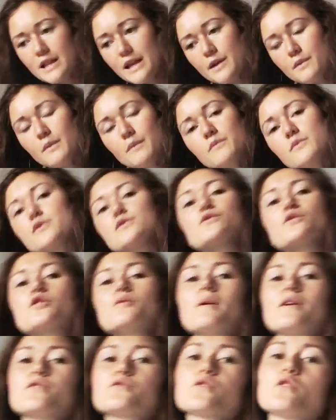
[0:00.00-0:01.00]
Like when we
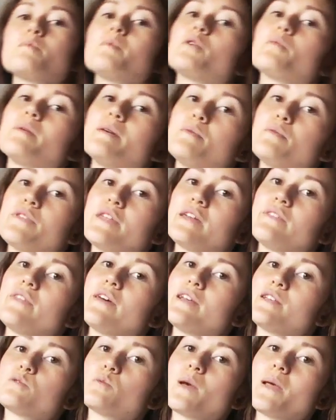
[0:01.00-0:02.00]
talk about soy milk, people think
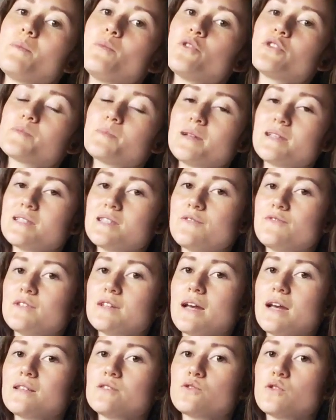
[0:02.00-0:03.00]
that it's way more expensive
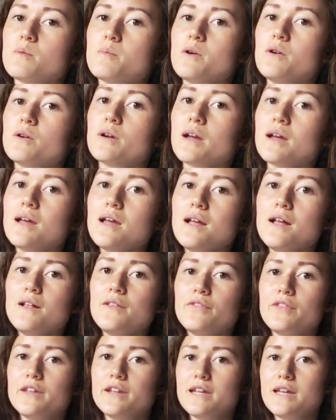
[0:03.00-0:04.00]
to get soy milk
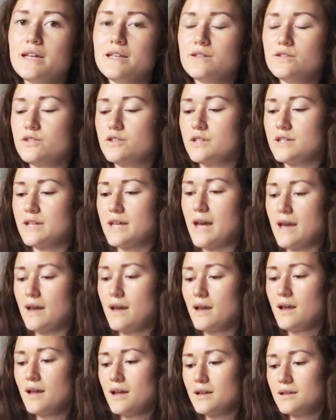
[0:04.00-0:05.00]
than it is to
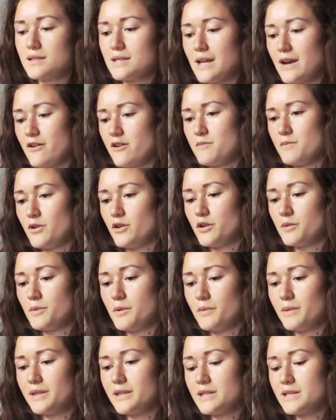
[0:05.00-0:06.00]
get dairy milk,
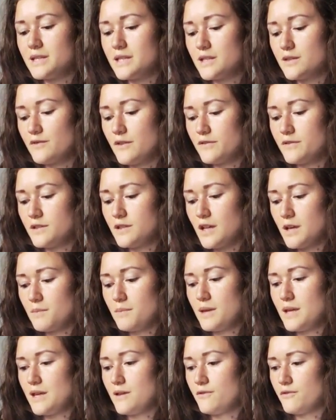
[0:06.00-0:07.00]
but when this is
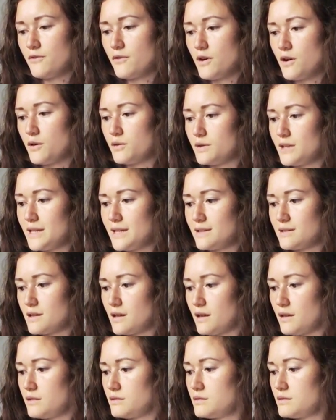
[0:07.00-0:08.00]
59p for a whole
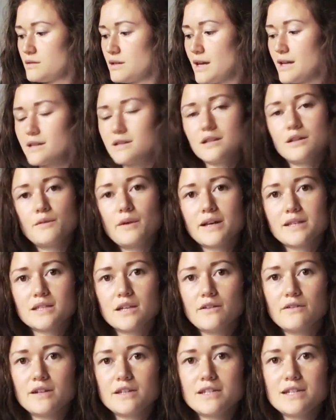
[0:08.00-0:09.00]
litre, it actually works
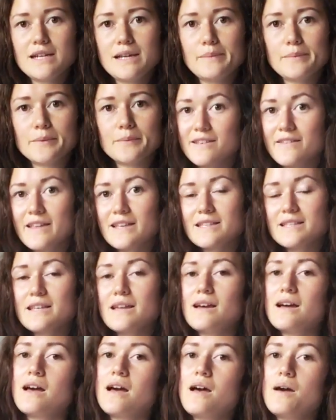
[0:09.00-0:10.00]
out really cheap. So that's
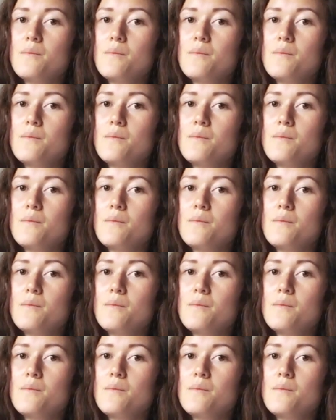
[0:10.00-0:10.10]
it.